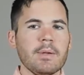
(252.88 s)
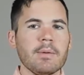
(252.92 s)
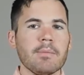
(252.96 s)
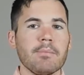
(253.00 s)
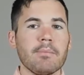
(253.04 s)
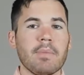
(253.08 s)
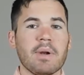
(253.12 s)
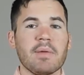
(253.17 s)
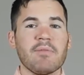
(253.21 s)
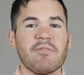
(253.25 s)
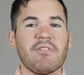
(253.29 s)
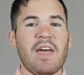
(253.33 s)

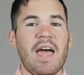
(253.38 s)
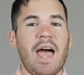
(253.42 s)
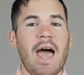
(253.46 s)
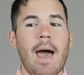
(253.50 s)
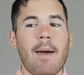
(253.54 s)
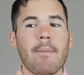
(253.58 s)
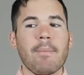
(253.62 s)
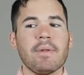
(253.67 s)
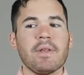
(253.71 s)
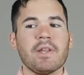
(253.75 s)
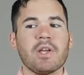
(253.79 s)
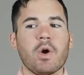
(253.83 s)
But if it
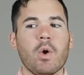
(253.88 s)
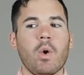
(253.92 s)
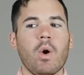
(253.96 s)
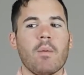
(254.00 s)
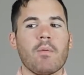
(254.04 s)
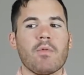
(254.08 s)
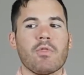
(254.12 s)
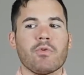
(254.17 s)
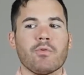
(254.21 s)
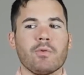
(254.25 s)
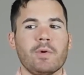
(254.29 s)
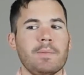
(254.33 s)
happened to go
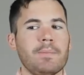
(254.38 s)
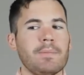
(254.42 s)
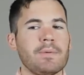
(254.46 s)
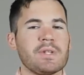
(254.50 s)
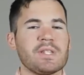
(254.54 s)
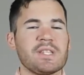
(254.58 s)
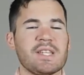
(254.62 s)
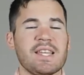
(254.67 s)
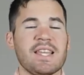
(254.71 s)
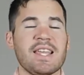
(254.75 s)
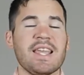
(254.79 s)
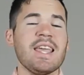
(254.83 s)
up
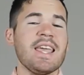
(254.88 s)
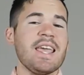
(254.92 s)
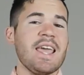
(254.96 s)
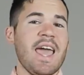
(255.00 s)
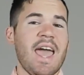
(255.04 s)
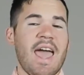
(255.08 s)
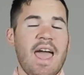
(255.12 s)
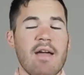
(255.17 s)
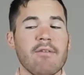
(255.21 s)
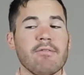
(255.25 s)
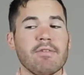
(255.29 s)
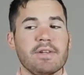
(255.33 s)
3%
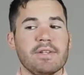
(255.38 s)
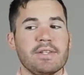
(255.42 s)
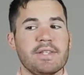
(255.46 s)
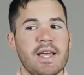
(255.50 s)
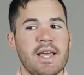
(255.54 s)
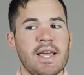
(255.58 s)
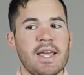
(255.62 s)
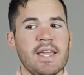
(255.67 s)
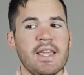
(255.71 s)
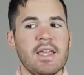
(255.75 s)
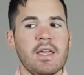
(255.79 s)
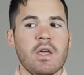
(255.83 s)
every
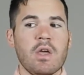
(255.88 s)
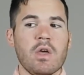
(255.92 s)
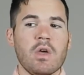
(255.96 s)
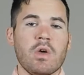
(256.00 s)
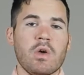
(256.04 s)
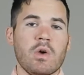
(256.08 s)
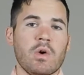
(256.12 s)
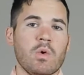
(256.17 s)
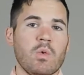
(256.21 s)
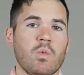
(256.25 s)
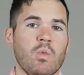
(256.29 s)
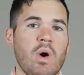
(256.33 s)
day,
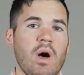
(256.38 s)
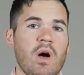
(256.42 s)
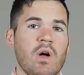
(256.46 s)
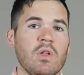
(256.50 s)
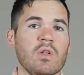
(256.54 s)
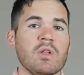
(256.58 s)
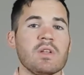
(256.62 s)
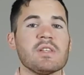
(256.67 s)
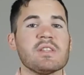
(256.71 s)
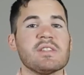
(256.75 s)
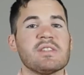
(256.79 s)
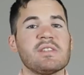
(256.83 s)

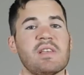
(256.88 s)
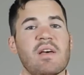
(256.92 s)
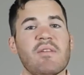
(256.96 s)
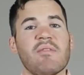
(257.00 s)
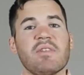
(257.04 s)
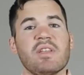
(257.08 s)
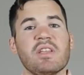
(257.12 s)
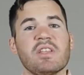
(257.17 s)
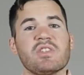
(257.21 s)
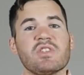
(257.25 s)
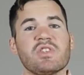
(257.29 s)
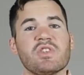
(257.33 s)
well,
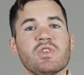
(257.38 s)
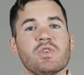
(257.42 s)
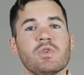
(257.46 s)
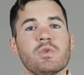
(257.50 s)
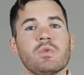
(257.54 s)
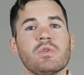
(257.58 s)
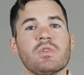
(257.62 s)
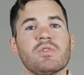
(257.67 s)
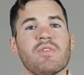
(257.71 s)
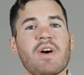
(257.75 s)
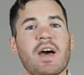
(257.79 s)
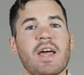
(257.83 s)
72
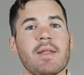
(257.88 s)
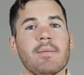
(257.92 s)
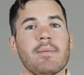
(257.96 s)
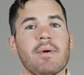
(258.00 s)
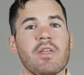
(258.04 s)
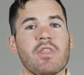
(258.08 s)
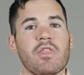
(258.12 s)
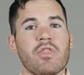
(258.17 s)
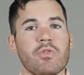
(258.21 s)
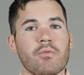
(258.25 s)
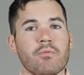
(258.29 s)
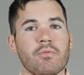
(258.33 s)
divided by
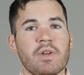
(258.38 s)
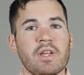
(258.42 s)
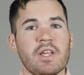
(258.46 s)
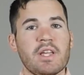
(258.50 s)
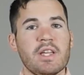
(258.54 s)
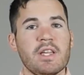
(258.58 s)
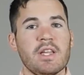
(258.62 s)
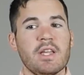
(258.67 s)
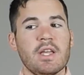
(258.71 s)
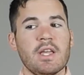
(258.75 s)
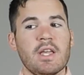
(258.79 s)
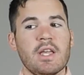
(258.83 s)

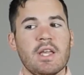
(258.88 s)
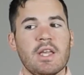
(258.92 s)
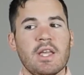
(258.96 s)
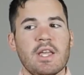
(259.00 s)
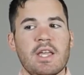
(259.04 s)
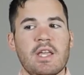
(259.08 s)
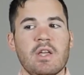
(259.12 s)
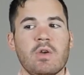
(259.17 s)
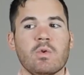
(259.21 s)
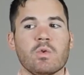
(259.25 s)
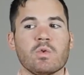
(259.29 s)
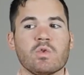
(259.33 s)
3
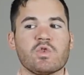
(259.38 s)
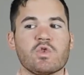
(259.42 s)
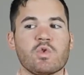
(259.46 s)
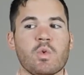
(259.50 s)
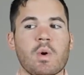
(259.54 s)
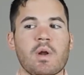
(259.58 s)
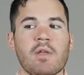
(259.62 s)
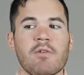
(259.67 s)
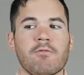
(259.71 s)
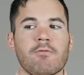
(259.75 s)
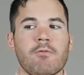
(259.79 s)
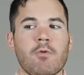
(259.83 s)
equals
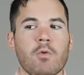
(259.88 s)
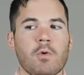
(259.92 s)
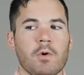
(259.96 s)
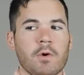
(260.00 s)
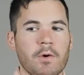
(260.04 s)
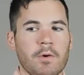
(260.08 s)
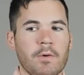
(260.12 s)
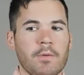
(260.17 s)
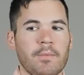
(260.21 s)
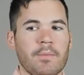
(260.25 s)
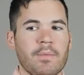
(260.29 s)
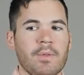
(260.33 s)

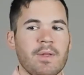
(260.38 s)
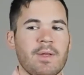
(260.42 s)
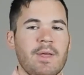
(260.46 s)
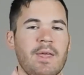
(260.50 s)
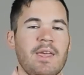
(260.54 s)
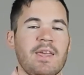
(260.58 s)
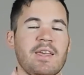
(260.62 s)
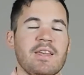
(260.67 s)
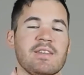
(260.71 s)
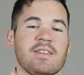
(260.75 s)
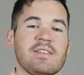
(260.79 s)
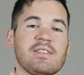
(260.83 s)
24.
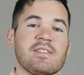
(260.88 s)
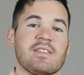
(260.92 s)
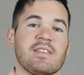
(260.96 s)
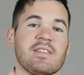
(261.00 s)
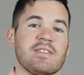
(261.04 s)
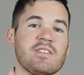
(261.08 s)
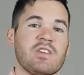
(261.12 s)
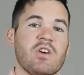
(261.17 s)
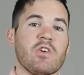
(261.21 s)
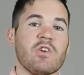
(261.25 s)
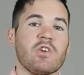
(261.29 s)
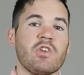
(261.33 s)

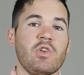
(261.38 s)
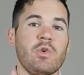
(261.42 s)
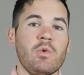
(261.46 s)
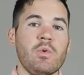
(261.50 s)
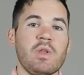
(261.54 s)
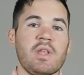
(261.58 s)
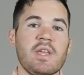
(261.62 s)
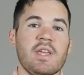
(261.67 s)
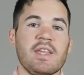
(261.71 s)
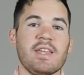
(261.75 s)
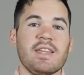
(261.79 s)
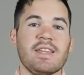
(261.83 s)
Since our
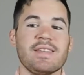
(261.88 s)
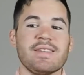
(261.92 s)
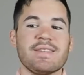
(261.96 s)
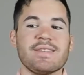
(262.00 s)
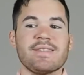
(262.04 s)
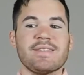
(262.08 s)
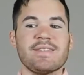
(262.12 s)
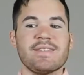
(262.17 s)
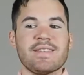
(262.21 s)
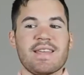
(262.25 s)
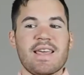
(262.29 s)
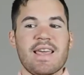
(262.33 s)
unit
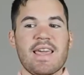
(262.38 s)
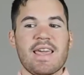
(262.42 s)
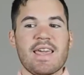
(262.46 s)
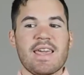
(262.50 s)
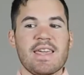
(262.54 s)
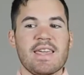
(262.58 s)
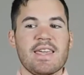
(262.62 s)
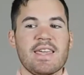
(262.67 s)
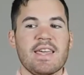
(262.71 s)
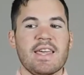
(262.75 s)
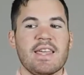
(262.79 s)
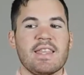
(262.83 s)
is
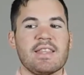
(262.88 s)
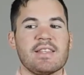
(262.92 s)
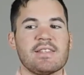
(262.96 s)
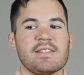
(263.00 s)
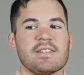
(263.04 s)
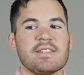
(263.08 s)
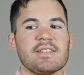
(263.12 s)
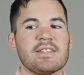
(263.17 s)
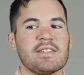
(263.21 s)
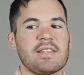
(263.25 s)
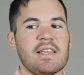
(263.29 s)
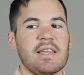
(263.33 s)
day in this
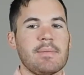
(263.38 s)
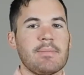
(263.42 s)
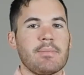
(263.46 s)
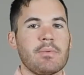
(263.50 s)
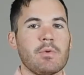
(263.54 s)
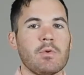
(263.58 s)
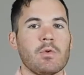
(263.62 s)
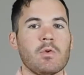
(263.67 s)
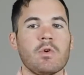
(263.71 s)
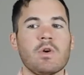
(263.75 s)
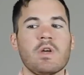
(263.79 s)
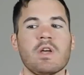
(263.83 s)

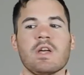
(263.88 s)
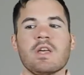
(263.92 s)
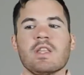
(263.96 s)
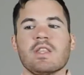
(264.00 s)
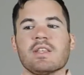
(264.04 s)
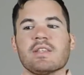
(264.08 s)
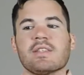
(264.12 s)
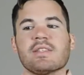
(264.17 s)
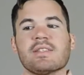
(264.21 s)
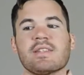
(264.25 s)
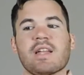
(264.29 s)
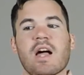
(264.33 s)
example,
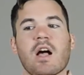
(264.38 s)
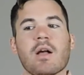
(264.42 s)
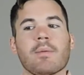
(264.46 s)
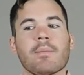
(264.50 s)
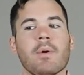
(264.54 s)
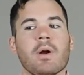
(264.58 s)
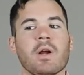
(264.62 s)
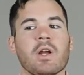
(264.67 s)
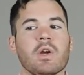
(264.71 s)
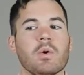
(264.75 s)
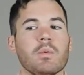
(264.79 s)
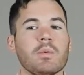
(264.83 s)
the stock
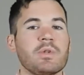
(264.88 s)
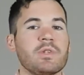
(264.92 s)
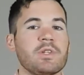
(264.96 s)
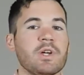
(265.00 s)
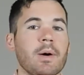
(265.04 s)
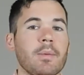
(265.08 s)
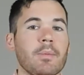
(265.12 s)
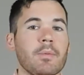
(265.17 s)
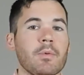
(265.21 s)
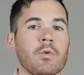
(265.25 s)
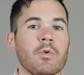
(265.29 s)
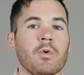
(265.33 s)
market would
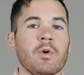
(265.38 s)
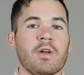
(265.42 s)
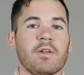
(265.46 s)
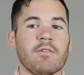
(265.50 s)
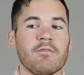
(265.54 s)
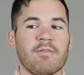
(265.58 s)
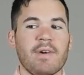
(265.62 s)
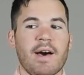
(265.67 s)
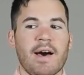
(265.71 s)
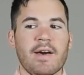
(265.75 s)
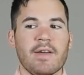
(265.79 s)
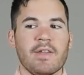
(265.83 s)
double in
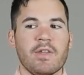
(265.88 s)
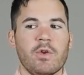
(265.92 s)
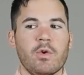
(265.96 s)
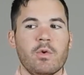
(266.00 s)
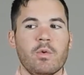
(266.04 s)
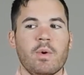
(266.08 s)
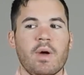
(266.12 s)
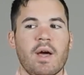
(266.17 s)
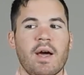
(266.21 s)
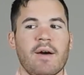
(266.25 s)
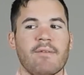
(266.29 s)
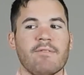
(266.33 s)
value
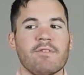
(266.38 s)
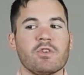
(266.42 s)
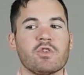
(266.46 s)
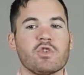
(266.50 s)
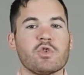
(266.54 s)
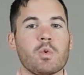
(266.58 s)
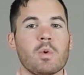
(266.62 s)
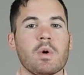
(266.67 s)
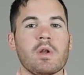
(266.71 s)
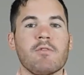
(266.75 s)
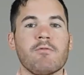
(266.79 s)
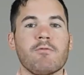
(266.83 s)
after
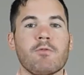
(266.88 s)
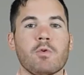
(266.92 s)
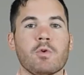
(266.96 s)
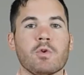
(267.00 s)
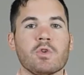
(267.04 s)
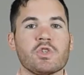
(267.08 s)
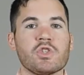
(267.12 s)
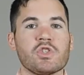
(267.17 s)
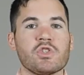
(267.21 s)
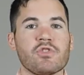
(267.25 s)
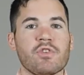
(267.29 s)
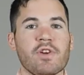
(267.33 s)
24
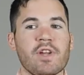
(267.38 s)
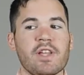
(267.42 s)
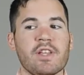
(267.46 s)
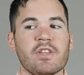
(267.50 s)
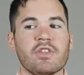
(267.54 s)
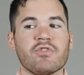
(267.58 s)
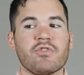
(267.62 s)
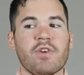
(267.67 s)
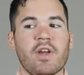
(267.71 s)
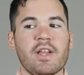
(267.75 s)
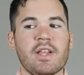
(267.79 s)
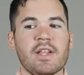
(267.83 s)
straight
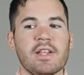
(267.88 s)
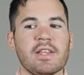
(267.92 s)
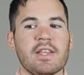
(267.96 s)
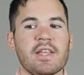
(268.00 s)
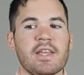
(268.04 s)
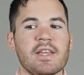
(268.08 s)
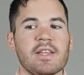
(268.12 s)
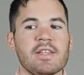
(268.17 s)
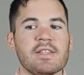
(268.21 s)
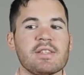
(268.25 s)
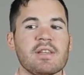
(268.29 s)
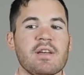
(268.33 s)
trading
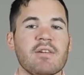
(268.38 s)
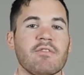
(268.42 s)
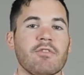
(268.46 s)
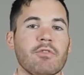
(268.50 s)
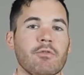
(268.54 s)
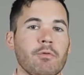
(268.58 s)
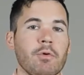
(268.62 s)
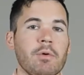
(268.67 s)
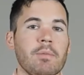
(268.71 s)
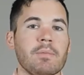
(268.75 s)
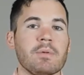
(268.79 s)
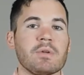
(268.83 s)
days of
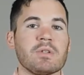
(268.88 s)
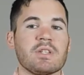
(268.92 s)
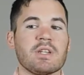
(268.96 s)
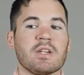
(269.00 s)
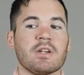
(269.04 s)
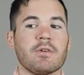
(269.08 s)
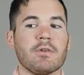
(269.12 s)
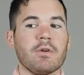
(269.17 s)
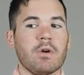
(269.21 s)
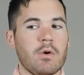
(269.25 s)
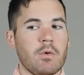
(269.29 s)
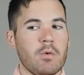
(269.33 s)
3%
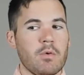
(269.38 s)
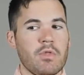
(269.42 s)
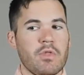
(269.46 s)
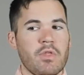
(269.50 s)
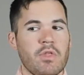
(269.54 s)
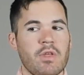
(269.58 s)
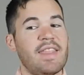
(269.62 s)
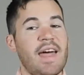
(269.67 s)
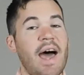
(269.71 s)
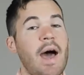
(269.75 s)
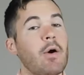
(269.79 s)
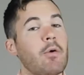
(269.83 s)
growth.
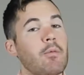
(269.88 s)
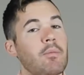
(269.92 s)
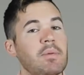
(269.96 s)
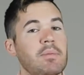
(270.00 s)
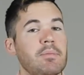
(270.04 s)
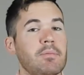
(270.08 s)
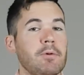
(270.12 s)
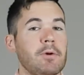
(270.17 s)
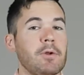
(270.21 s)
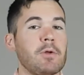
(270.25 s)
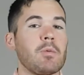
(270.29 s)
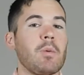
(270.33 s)
That would be
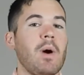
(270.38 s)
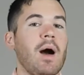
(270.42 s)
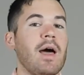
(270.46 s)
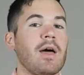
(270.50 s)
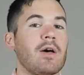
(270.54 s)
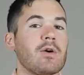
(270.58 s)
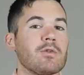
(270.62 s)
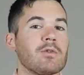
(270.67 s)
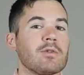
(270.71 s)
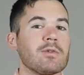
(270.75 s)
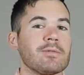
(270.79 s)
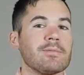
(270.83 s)
pretty
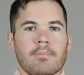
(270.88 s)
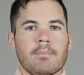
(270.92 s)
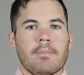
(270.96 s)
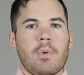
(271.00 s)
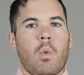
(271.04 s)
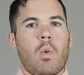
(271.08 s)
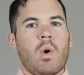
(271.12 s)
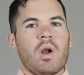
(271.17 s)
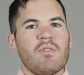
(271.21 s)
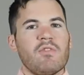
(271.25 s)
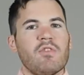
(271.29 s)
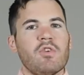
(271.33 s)
wild. But
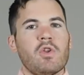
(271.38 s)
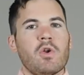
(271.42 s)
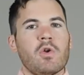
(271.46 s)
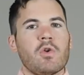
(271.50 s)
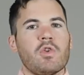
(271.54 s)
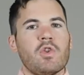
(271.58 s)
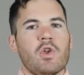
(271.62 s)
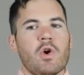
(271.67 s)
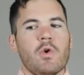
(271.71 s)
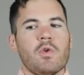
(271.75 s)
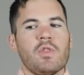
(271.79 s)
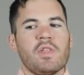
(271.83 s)
what if you don't
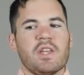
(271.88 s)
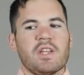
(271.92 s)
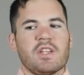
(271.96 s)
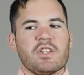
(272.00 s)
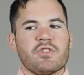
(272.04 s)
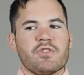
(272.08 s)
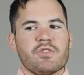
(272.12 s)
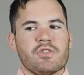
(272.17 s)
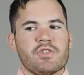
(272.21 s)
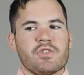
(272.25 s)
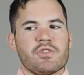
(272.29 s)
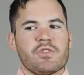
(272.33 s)
know the
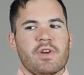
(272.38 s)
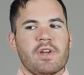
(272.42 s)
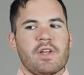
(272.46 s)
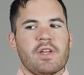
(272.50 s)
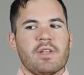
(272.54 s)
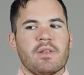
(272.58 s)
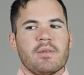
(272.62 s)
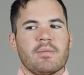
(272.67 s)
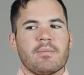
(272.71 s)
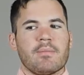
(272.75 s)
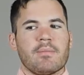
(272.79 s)
interest rate?